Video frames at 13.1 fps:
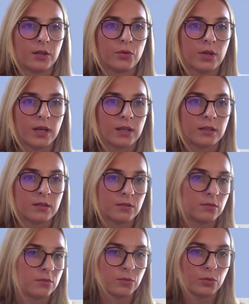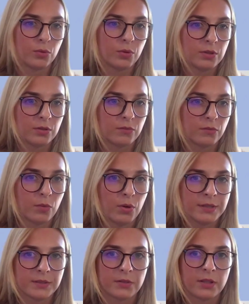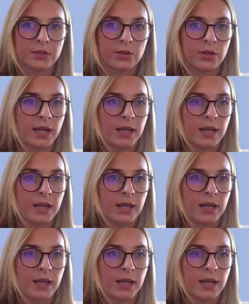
you can do it in voice, raise your